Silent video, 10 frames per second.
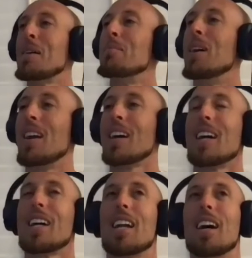man, I
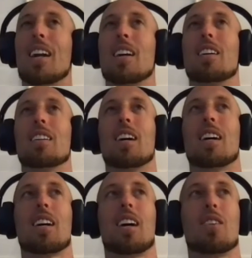gotta get out of here.
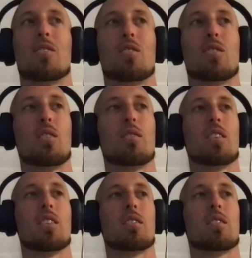Like I don't deserve
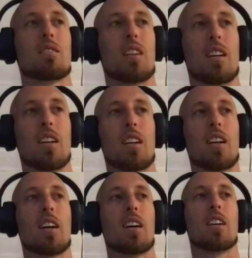this. Da da da
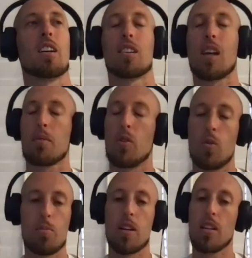da. You know, I kept on
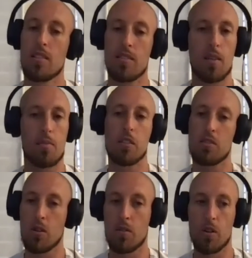repeating these same
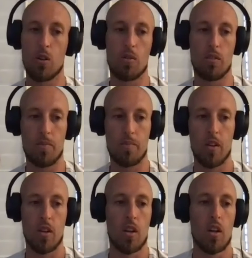things over and over.
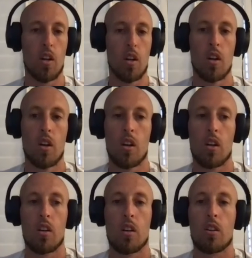
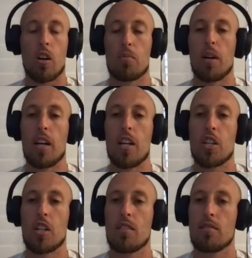Called my
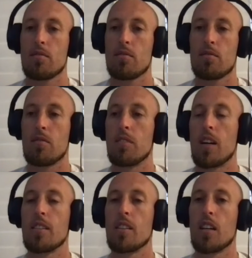agent,
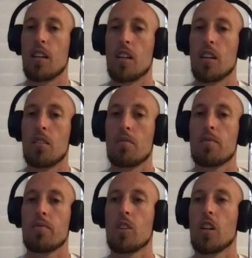vented to
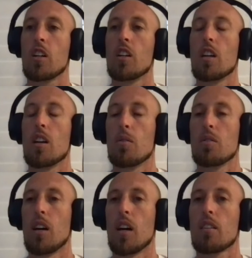him. Luckily, he was
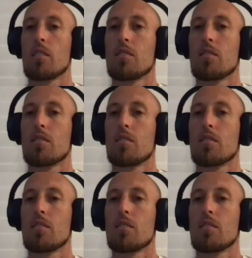like,